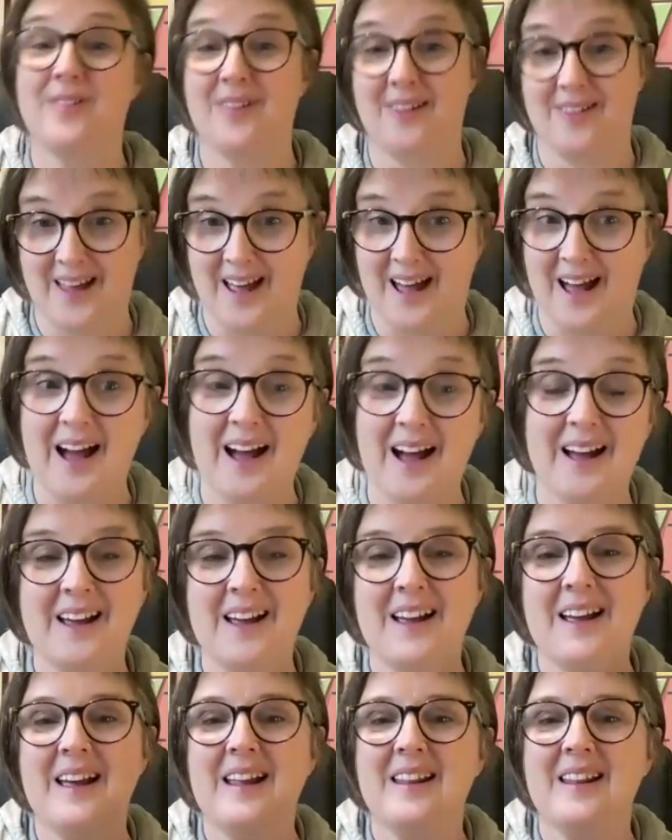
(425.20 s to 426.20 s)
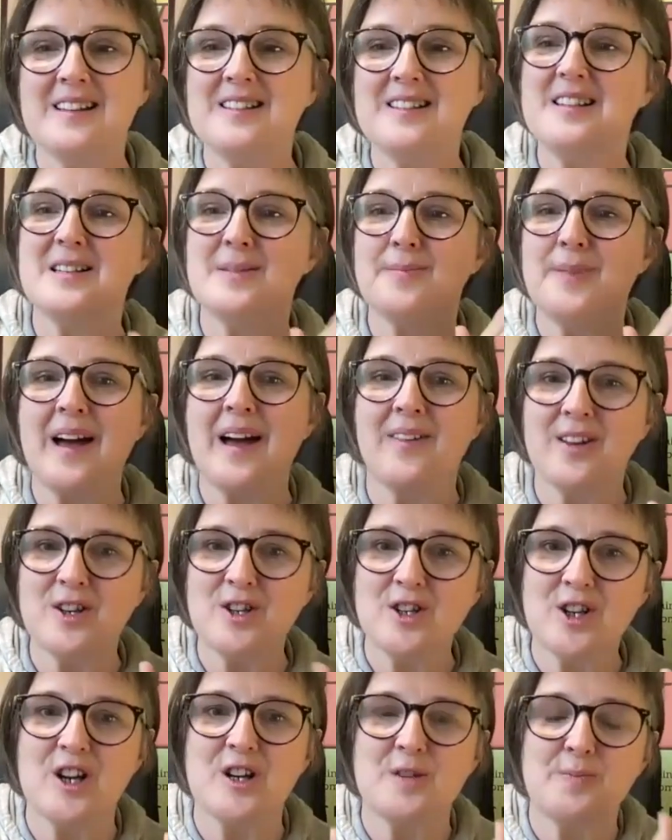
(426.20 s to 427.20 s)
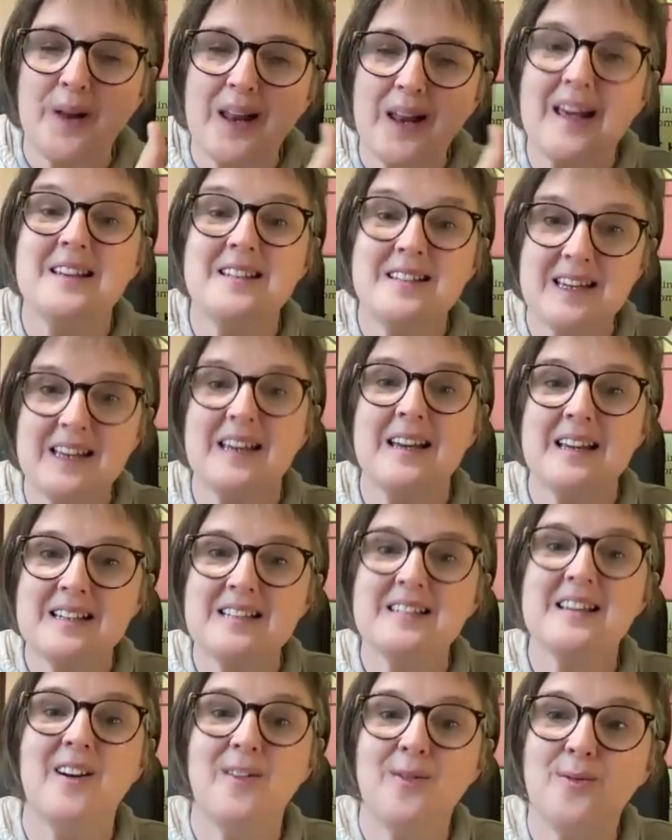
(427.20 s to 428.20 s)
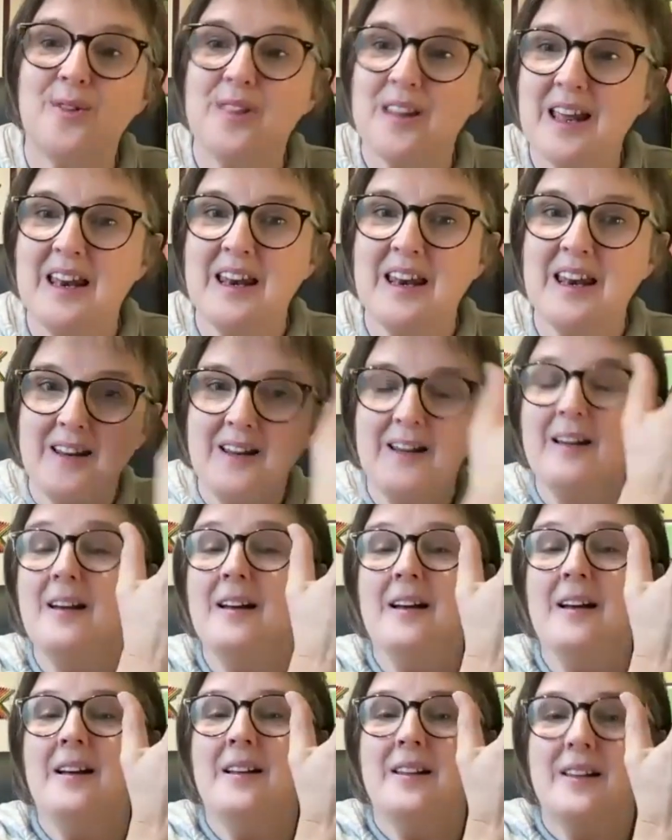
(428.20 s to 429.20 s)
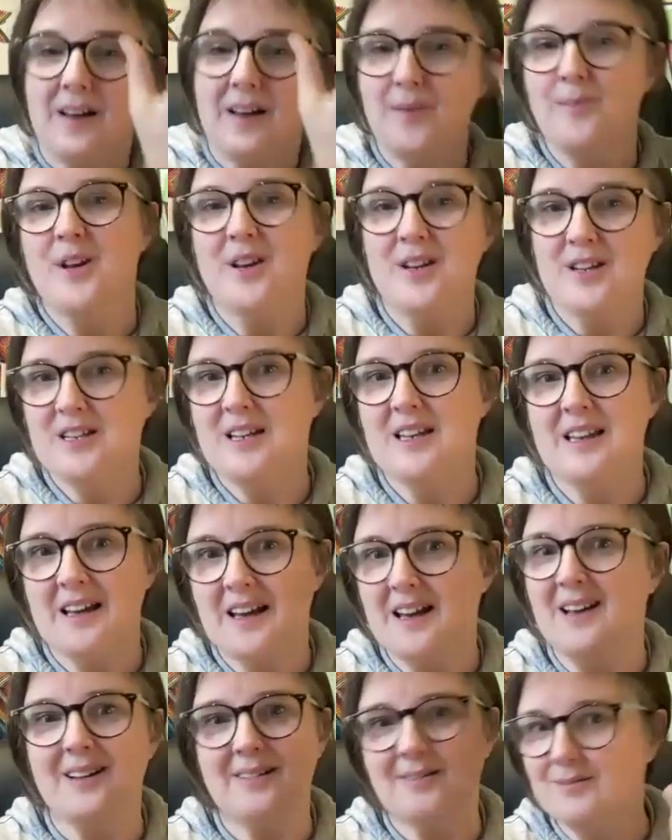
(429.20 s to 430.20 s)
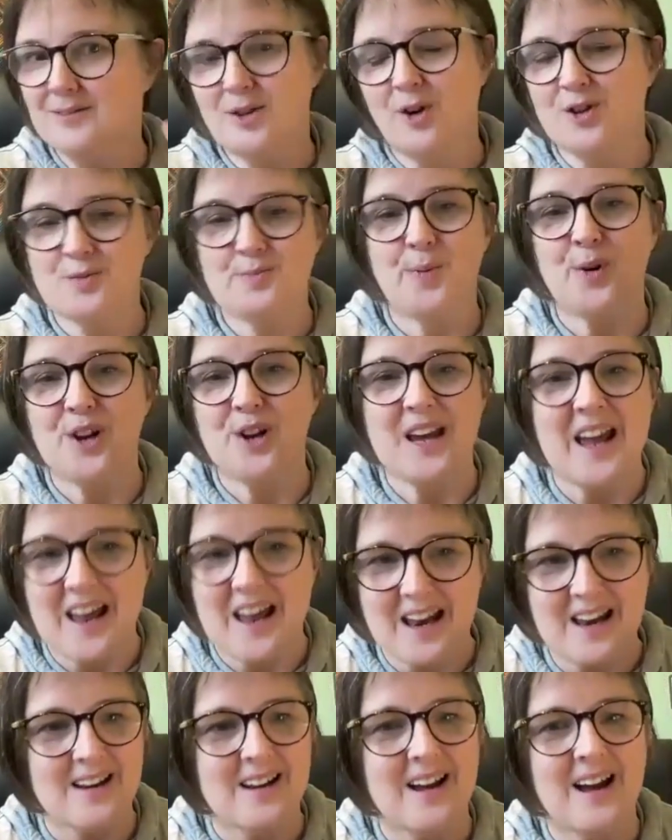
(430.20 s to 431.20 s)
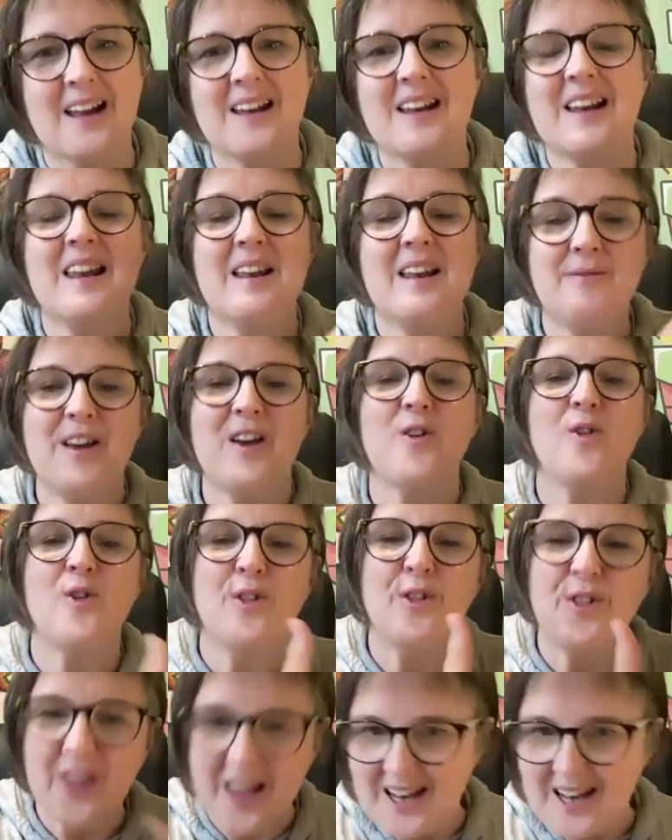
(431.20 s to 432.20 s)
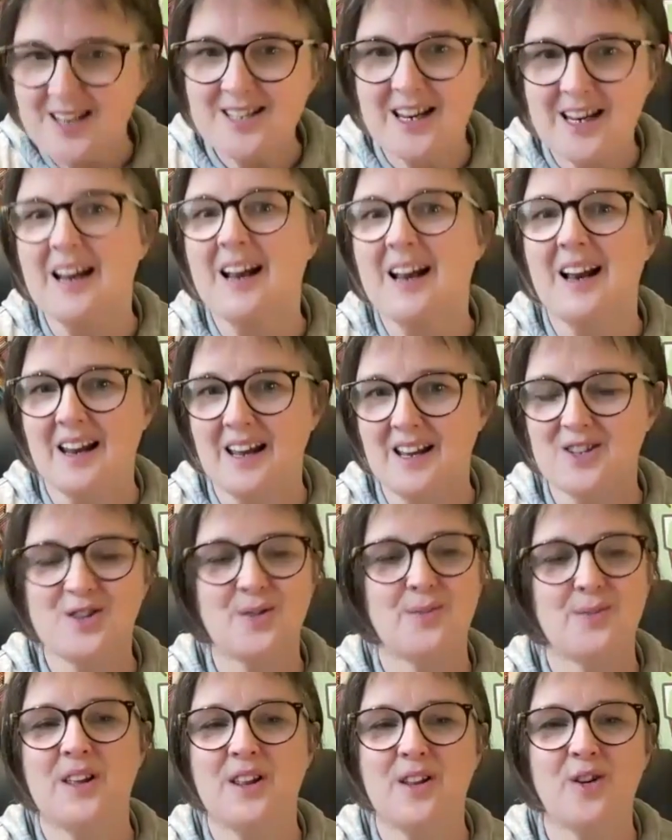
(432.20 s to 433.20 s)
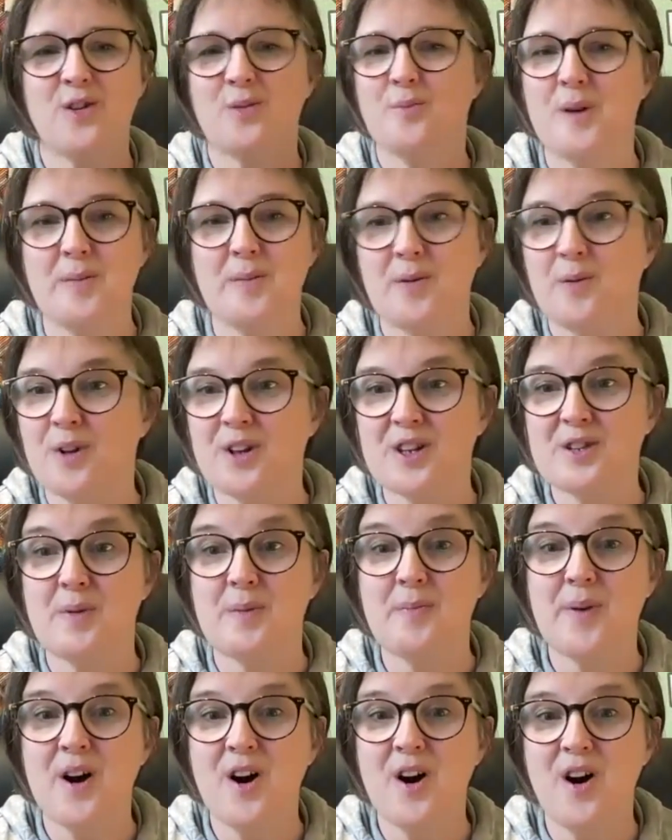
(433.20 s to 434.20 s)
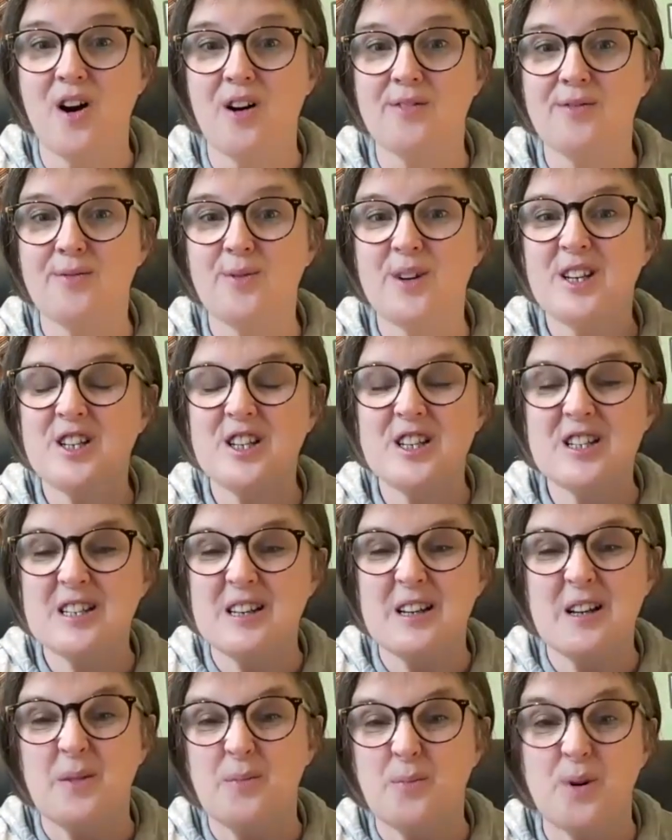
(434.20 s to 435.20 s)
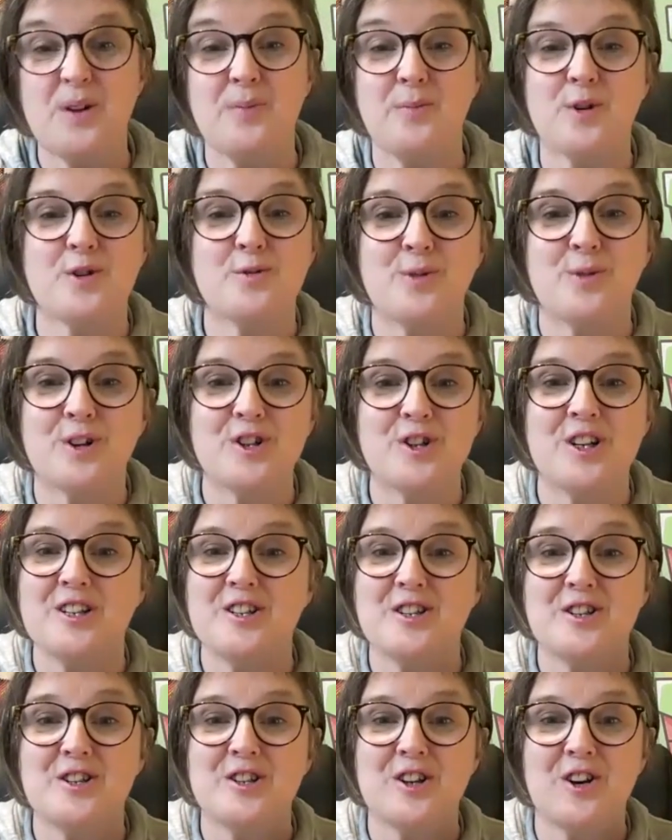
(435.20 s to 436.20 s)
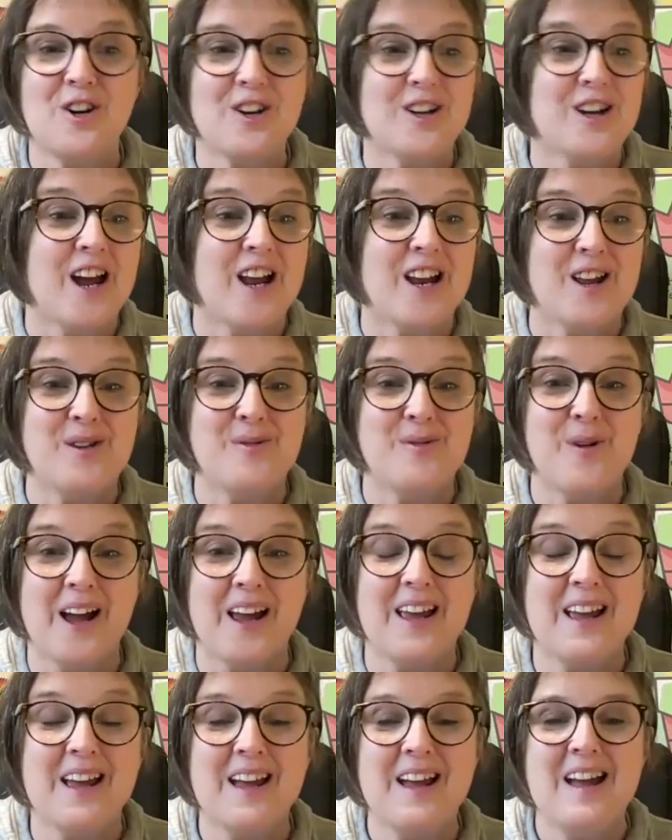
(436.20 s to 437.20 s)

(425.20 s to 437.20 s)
than that, this is about the church placing itself within the community that God's put it in and living authentically something that other people want to be part of, which is pretty much what Jesus started anyway. But it's